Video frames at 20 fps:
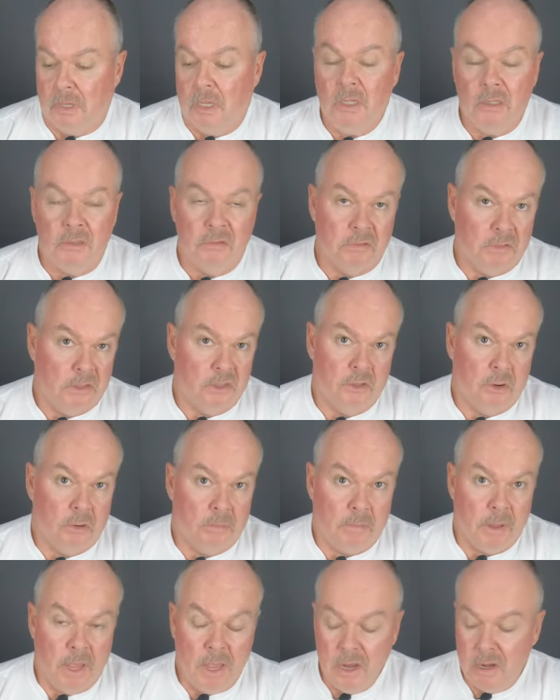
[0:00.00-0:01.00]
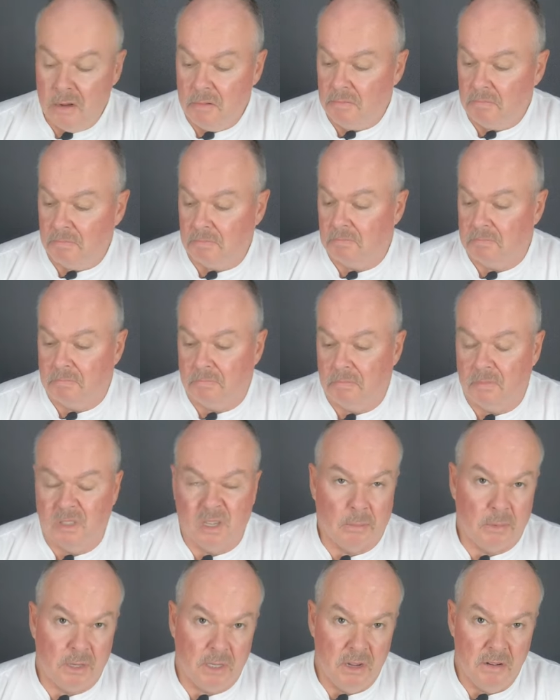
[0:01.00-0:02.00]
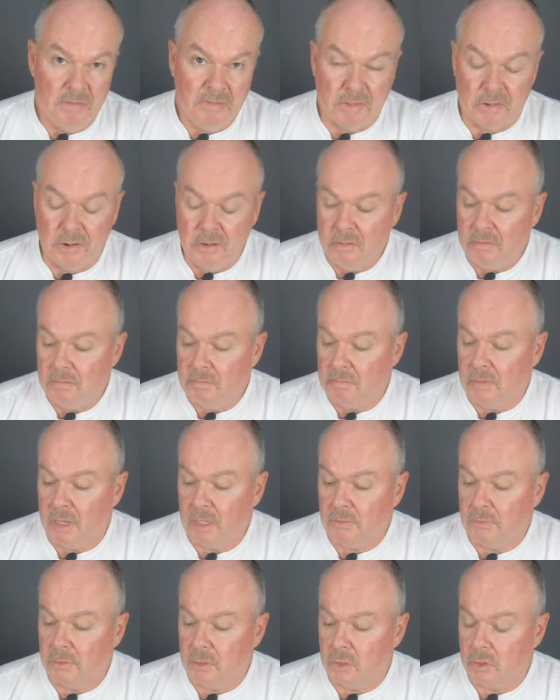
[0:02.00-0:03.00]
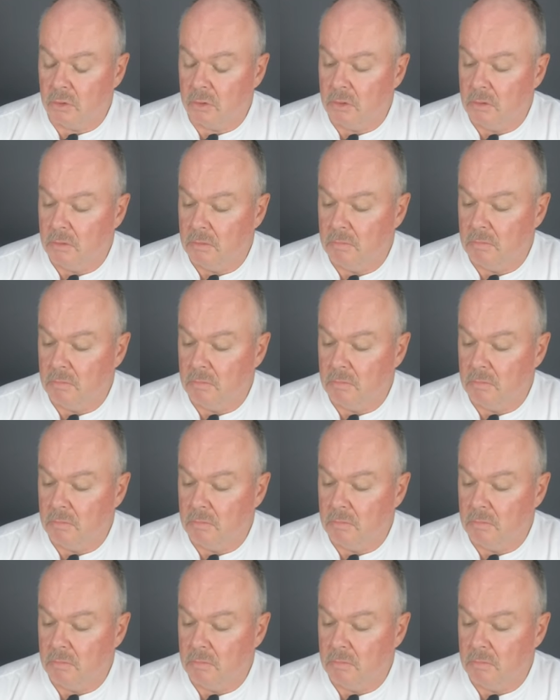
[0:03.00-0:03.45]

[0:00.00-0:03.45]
Yeah, it's not bad. Something different. That's for sure.